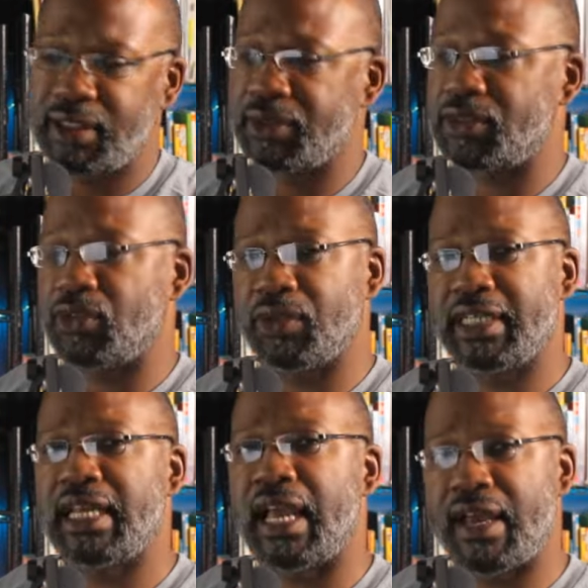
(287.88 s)
there was
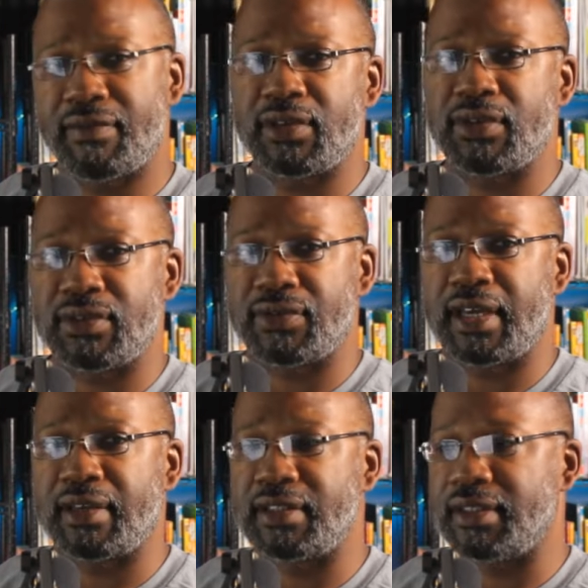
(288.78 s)
3 avenues of
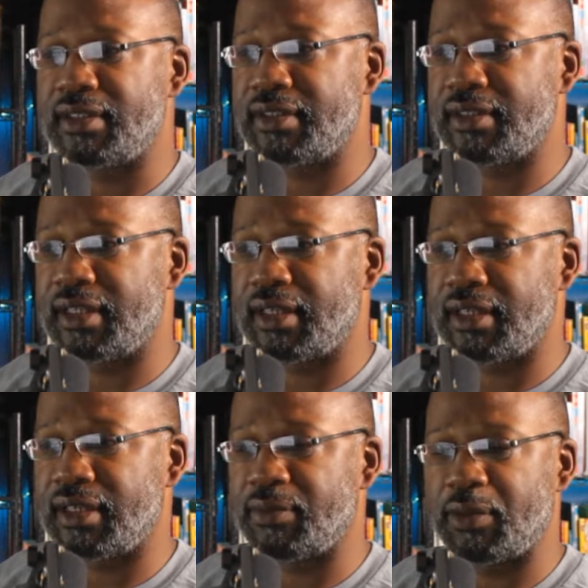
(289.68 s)
how these
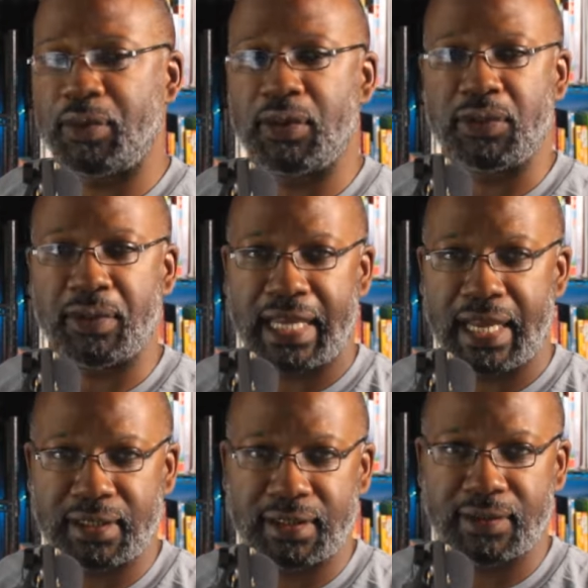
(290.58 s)
reports were
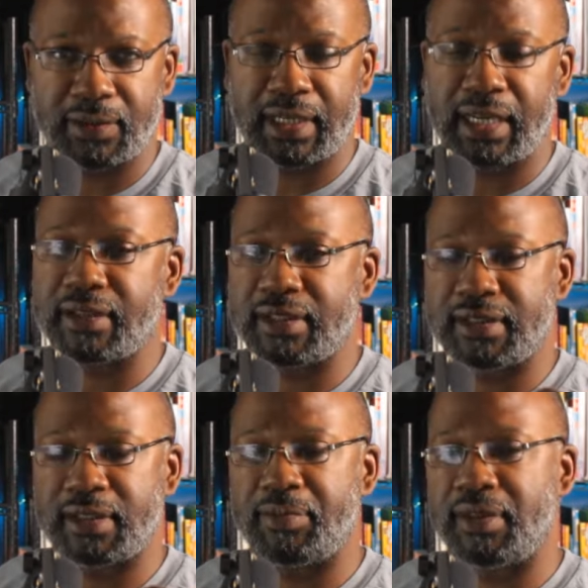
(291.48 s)
gathered, right? How
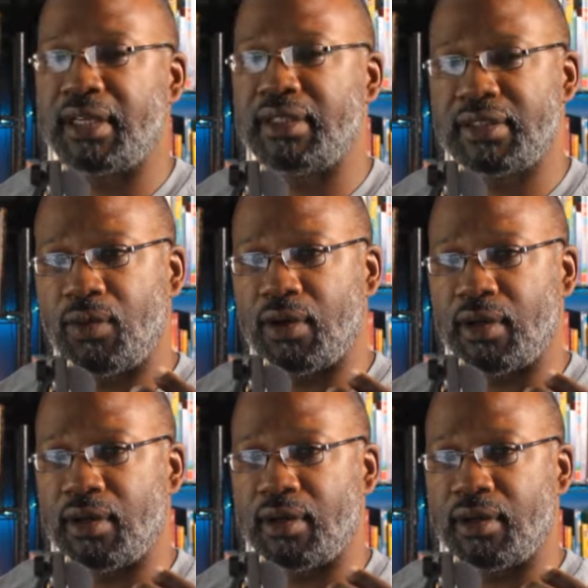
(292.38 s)
these complaints
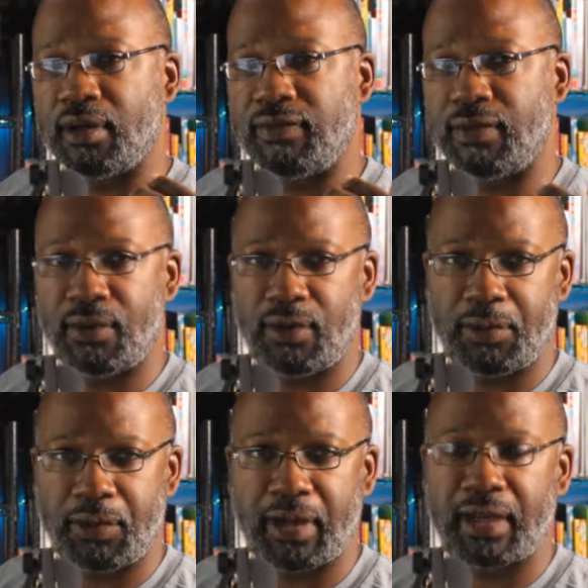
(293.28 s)
were
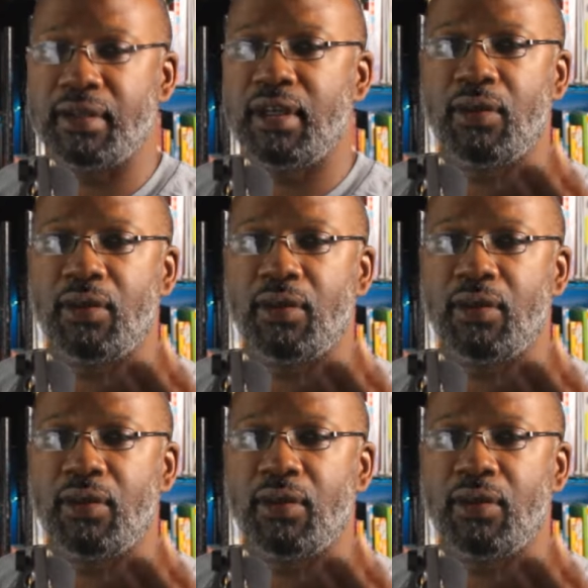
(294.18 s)
formed, right?